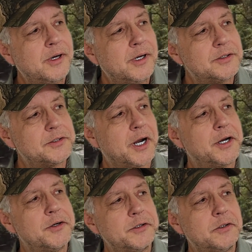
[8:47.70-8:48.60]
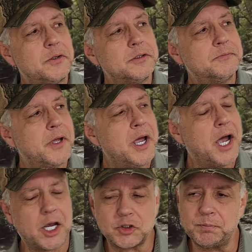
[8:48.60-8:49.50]
So I hear you, Lord.
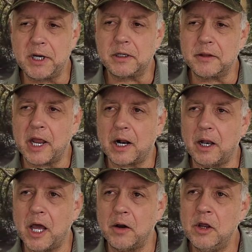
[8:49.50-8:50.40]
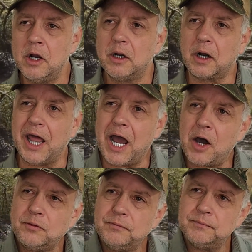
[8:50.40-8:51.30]
I'll speak to that cloud.
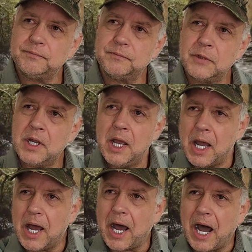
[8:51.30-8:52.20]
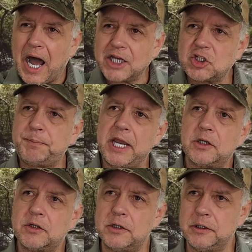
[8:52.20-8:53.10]
Cloud, I
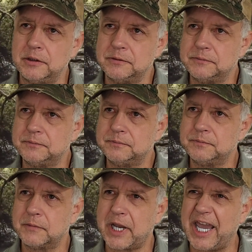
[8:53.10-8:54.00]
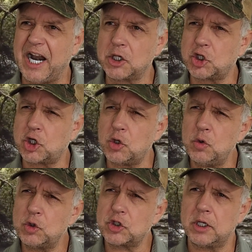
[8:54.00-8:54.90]
speak to you. And I
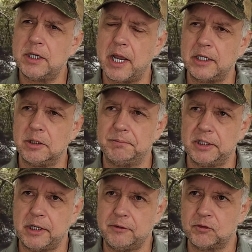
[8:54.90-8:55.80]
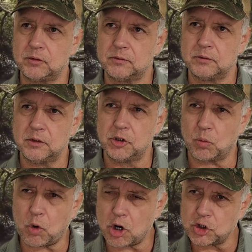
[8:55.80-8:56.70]
choose today to believe the
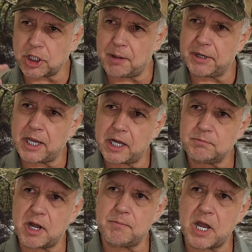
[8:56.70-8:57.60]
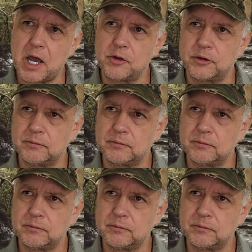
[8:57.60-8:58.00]
words coming out of my mouth.